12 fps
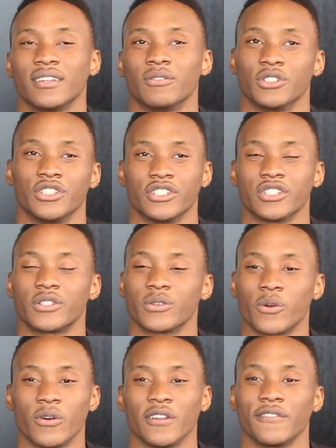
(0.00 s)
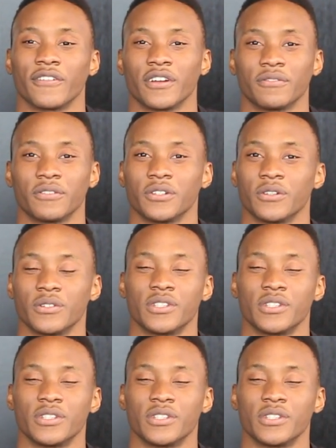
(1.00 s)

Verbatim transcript: It was just to qualify for the